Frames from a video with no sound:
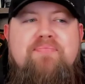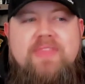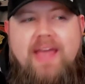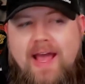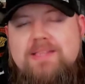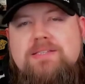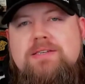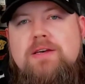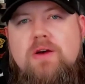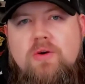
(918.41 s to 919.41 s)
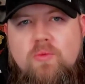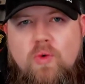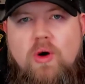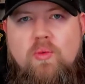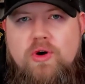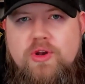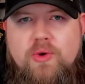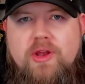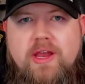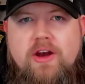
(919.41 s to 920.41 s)
That's what we're
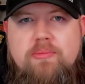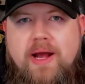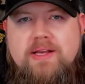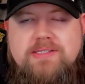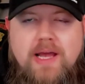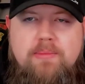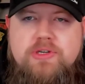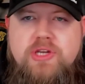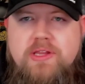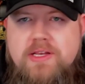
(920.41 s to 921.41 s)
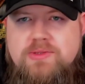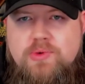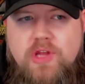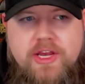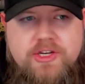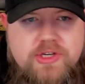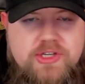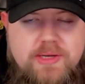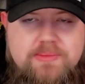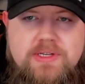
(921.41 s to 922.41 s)
doing here by establishing these
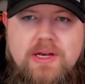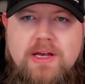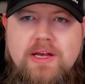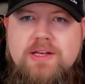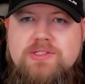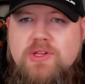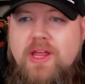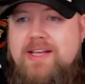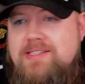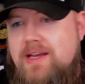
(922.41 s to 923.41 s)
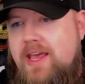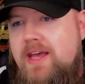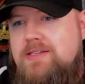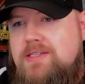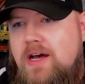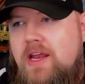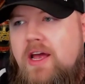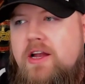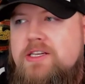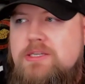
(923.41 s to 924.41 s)
relationships. So that's the case study
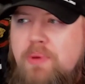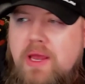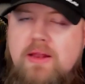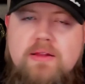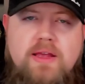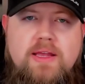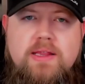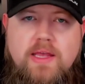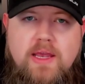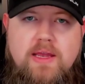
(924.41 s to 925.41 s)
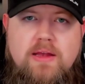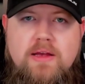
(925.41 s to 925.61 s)
on a speed to lead lead